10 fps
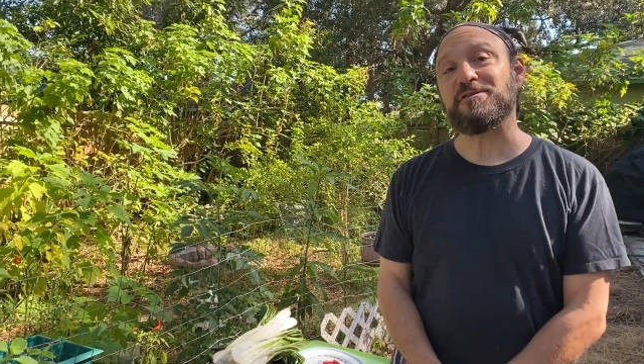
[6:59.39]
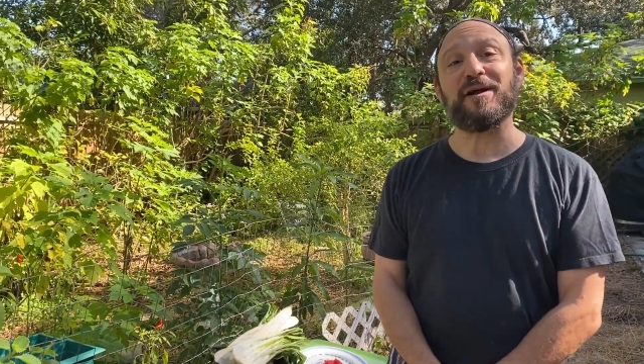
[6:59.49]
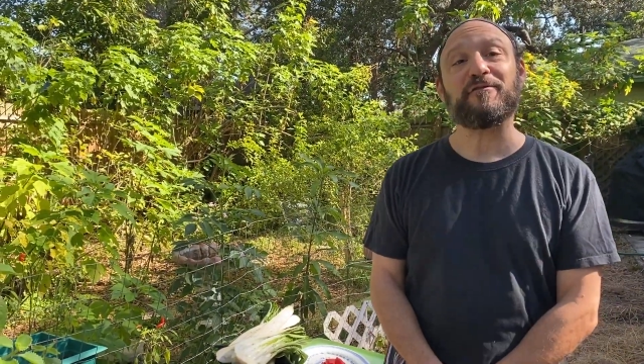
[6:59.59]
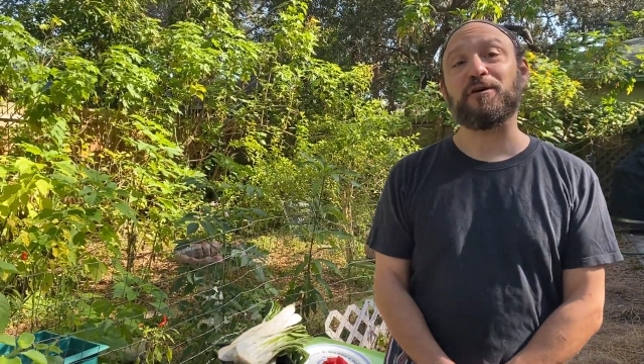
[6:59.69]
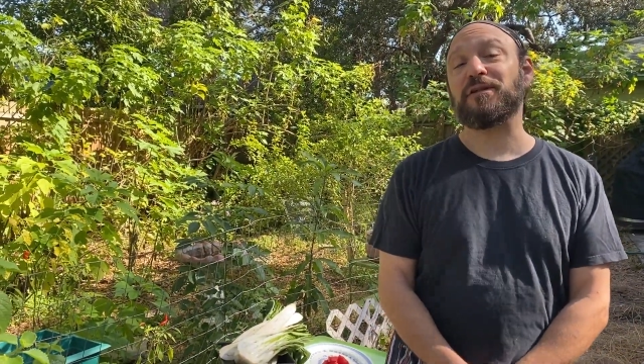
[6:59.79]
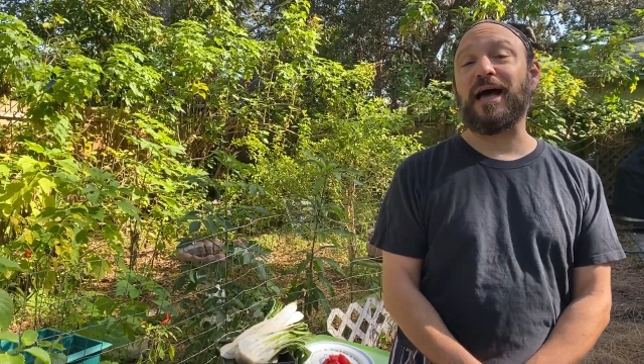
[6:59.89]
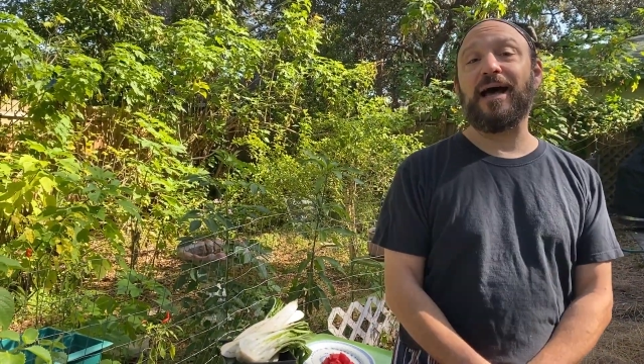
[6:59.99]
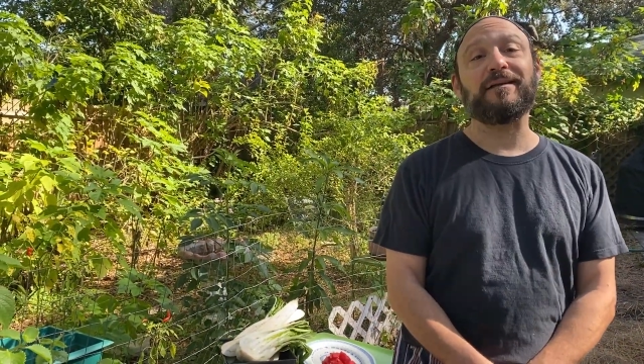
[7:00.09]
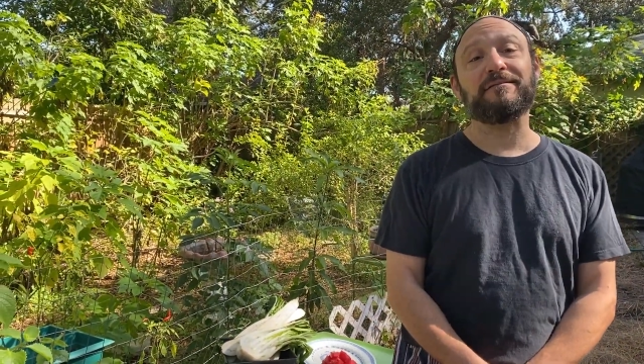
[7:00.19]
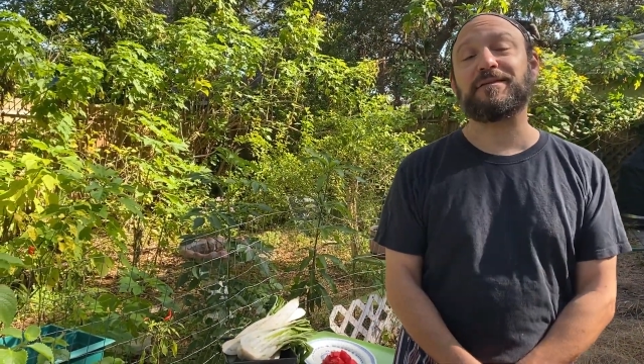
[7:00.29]
I've cooked at
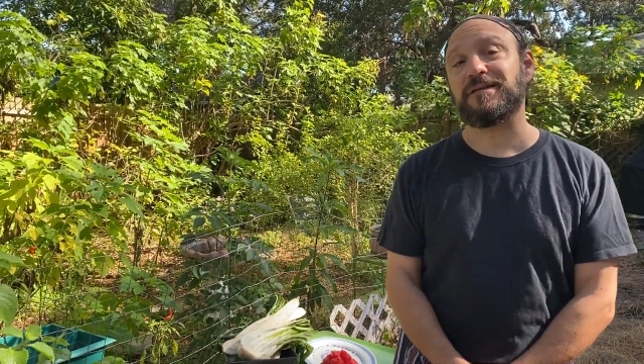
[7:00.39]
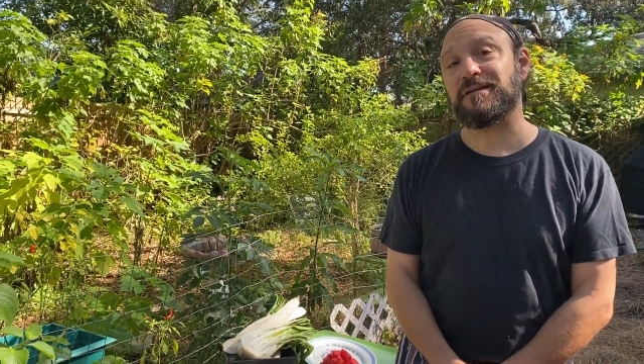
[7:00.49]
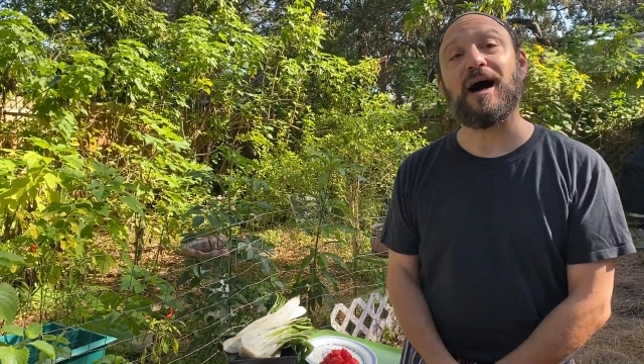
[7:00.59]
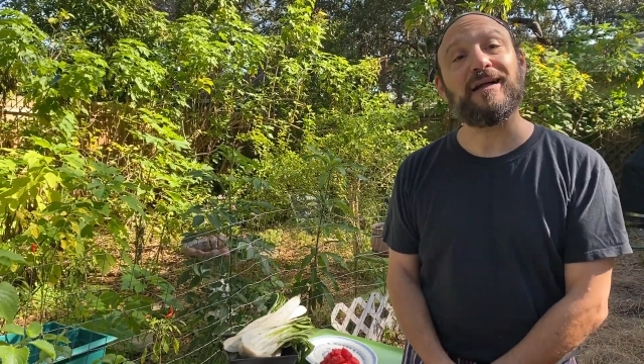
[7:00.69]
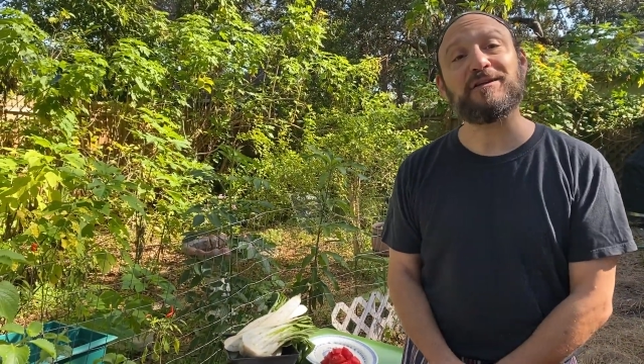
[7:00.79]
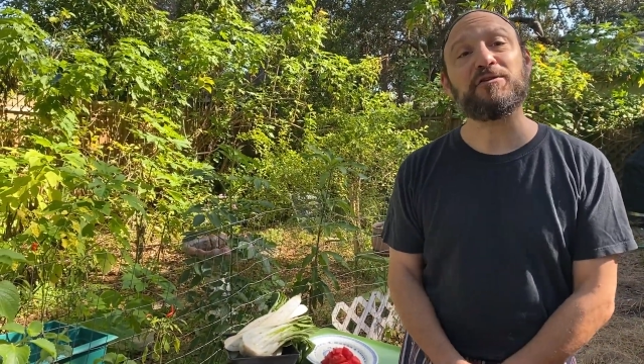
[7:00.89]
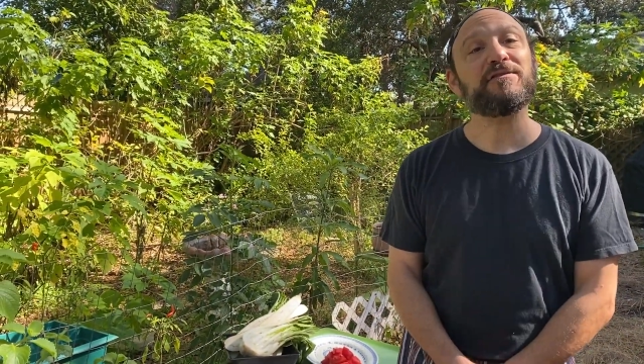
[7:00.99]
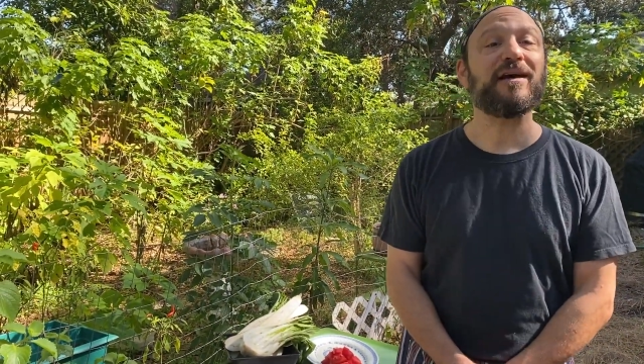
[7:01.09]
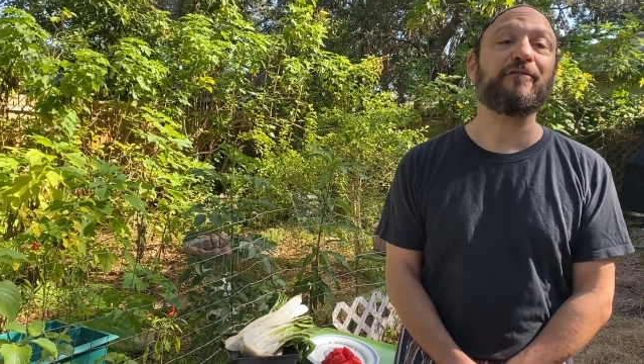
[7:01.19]
colleges, I've